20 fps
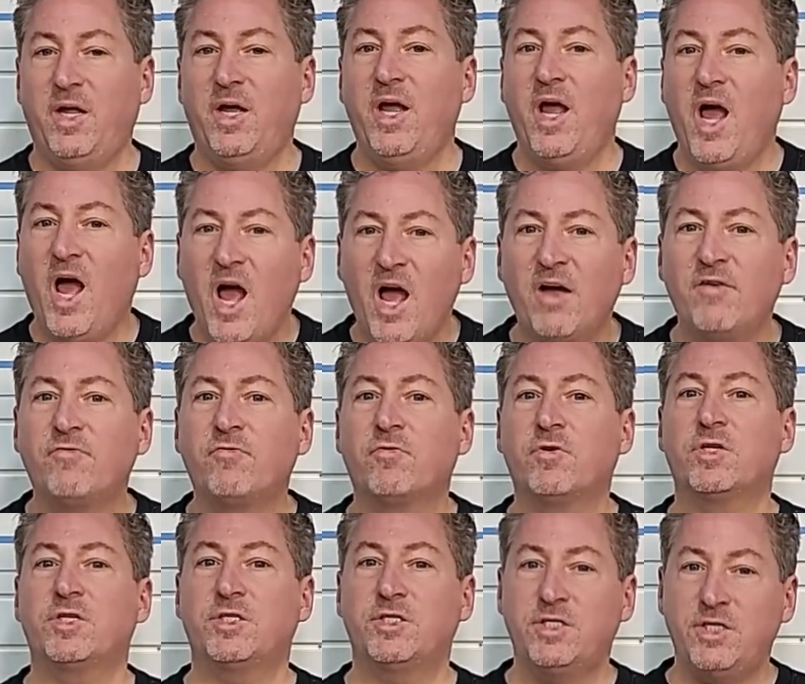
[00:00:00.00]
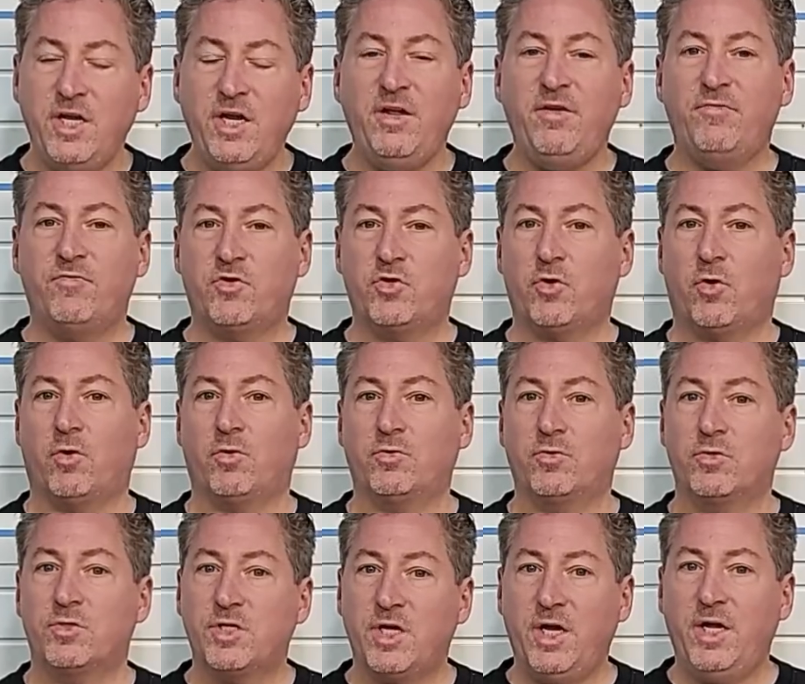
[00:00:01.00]
I have received
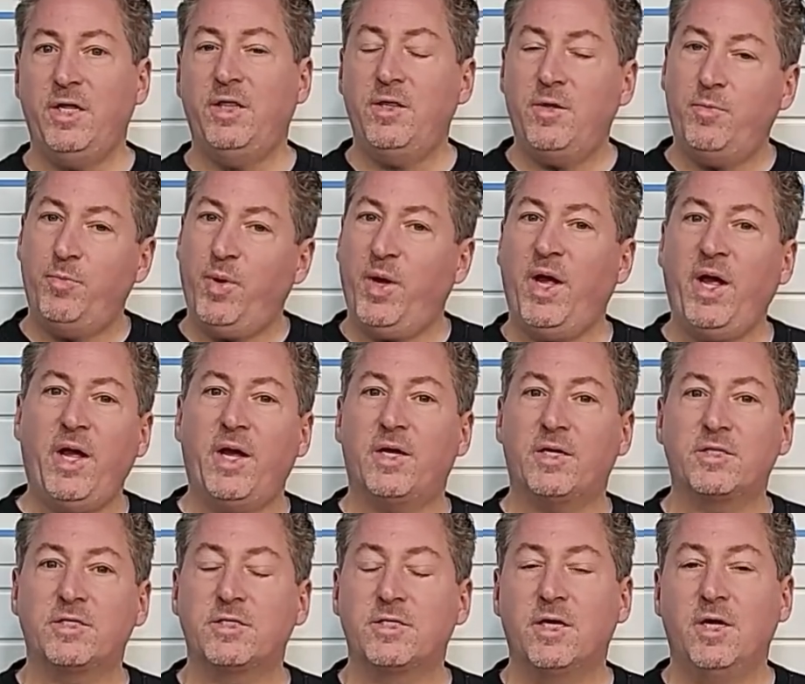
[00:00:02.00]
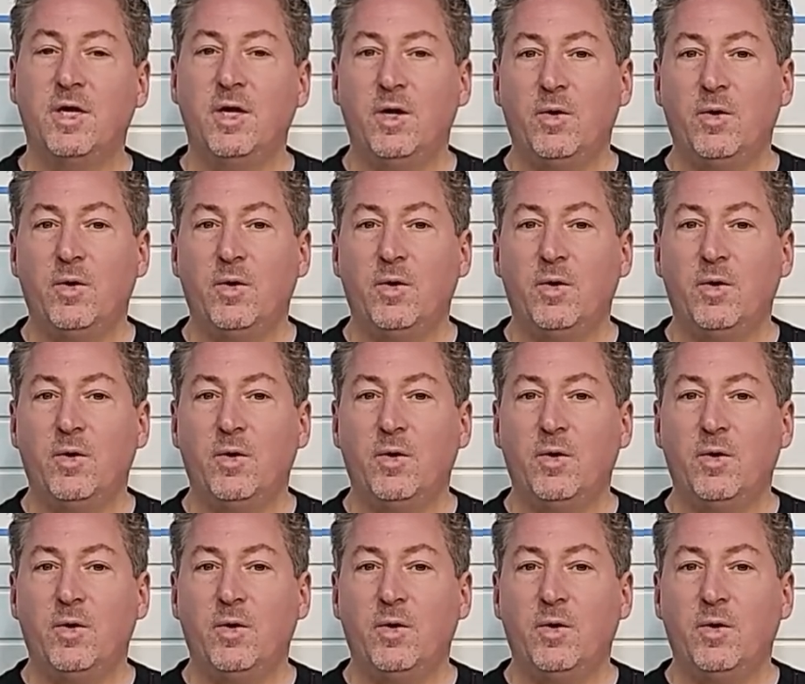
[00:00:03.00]
chargers in the past